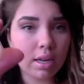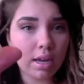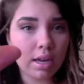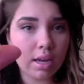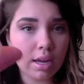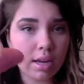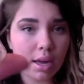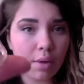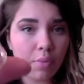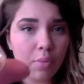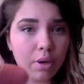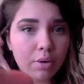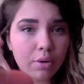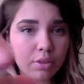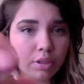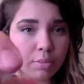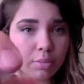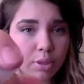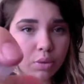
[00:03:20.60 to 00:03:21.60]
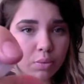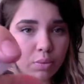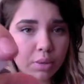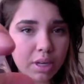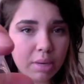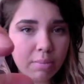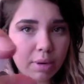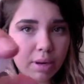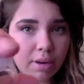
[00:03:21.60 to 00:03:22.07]
I wouldn't so much worry
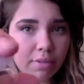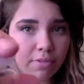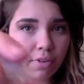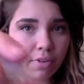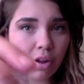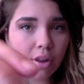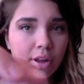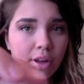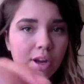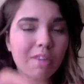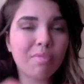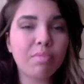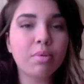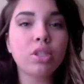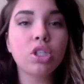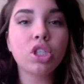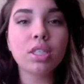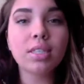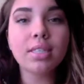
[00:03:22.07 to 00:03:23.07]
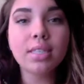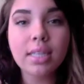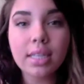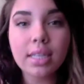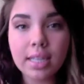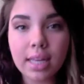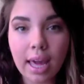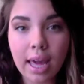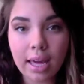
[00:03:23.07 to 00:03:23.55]
about them falling off, but just in
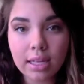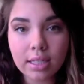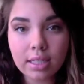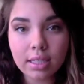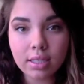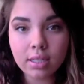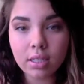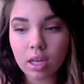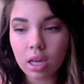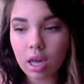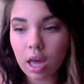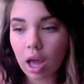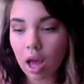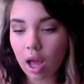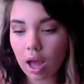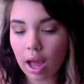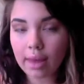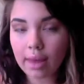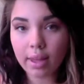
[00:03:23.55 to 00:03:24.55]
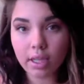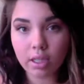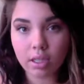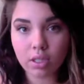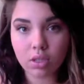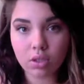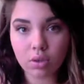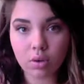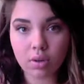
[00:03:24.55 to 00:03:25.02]
case, I like to
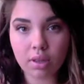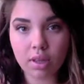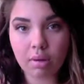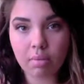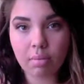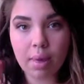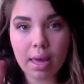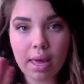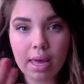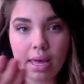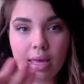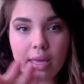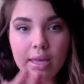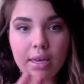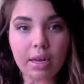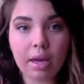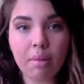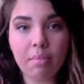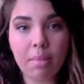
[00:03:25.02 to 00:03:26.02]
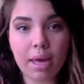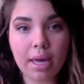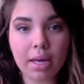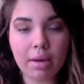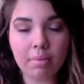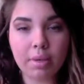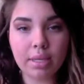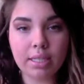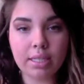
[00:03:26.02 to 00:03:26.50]
store them in a makeup
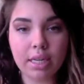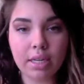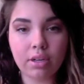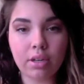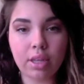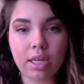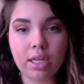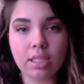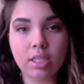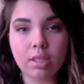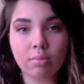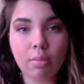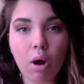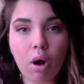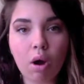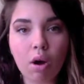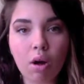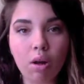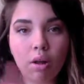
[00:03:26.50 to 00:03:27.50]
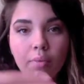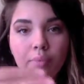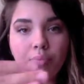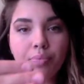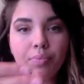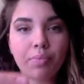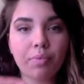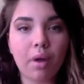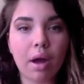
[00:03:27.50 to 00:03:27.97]
container, like a small
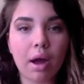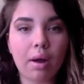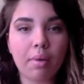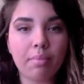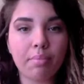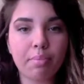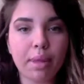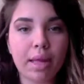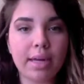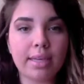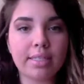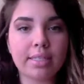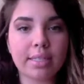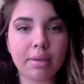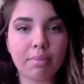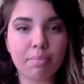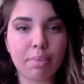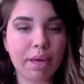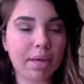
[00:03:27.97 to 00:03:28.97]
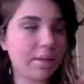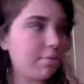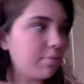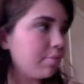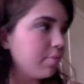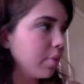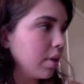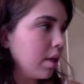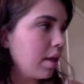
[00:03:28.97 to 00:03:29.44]
plastic bin.
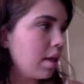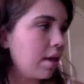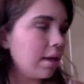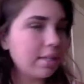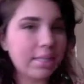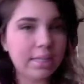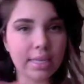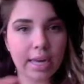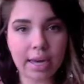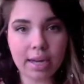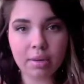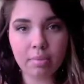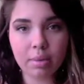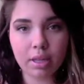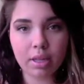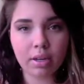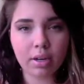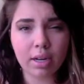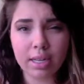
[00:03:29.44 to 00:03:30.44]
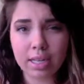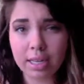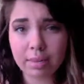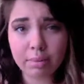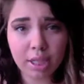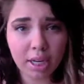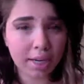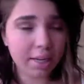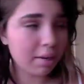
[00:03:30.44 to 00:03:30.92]
Stack them in there. I keep
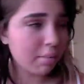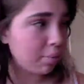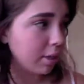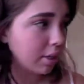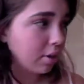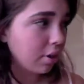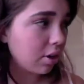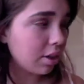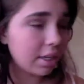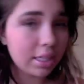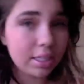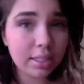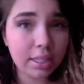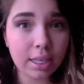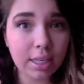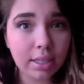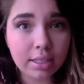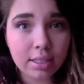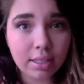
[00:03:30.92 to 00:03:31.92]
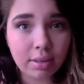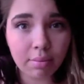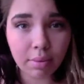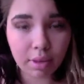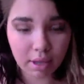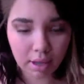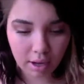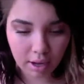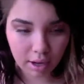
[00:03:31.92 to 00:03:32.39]
checking on my dog. He's eating something,
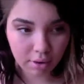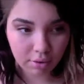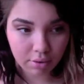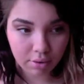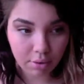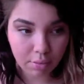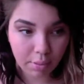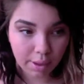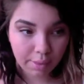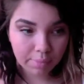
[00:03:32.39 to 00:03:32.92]
and I don't know what.